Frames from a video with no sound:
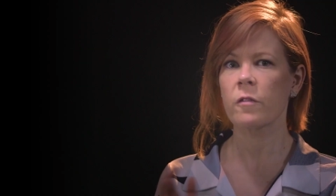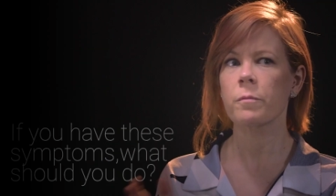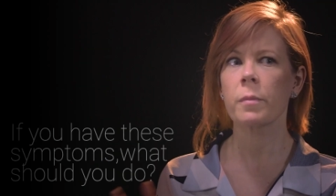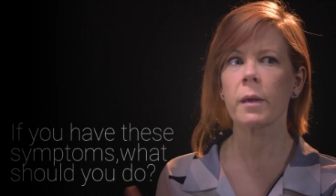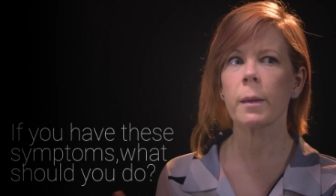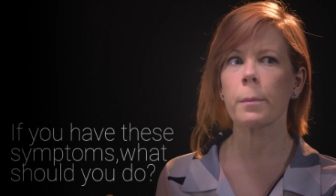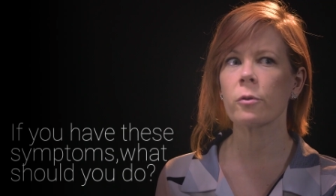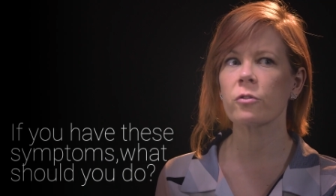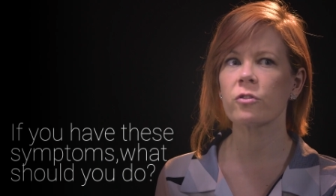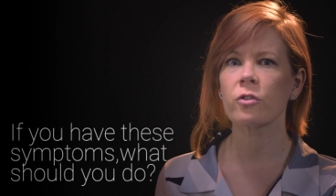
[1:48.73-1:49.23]
If
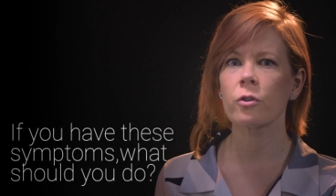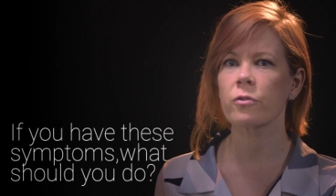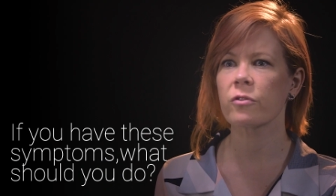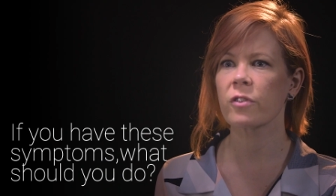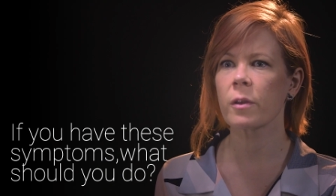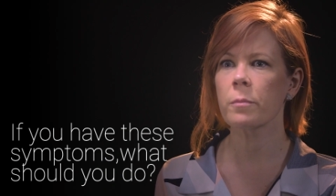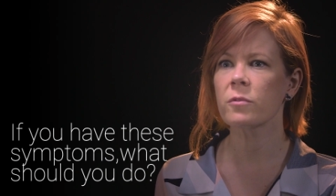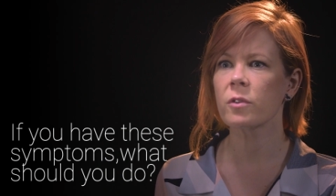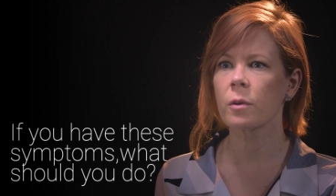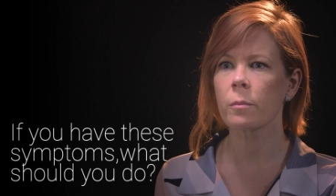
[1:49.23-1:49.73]
people show
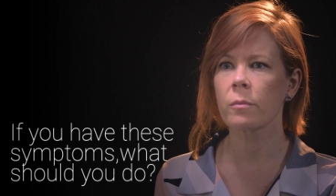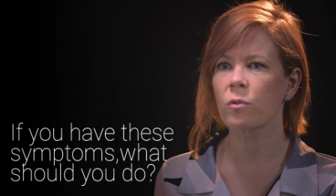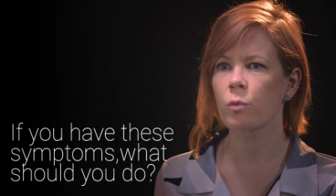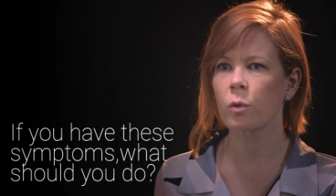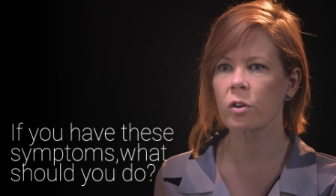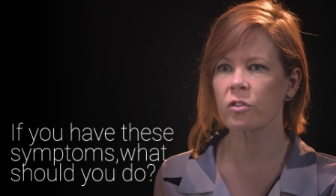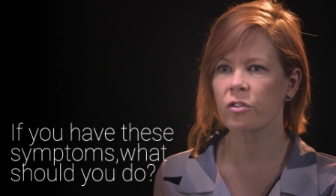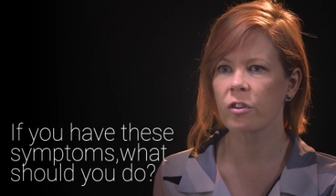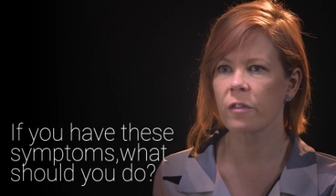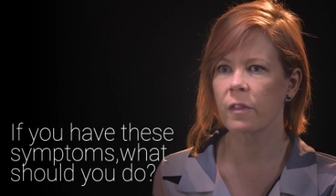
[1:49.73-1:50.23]
symptoms,
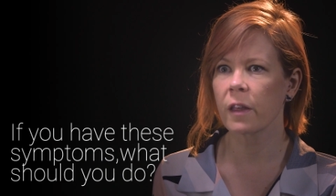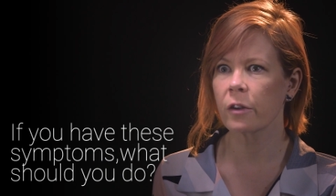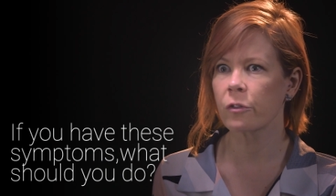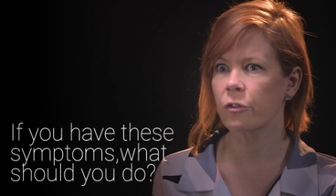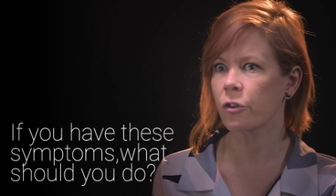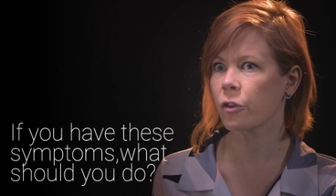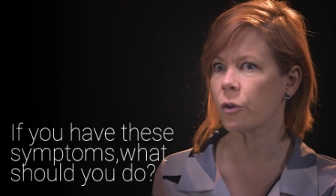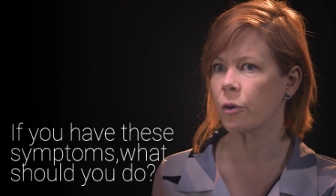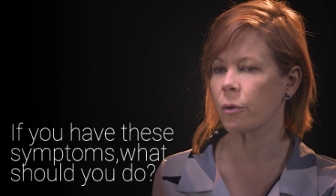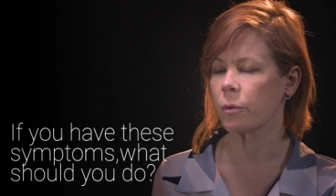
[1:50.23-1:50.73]
what should they
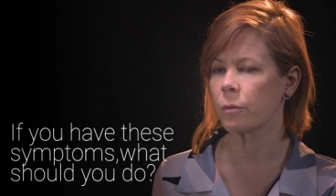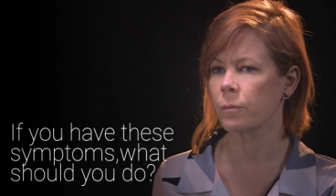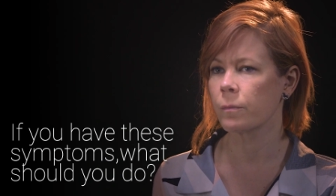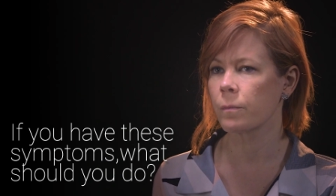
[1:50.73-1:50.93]
do?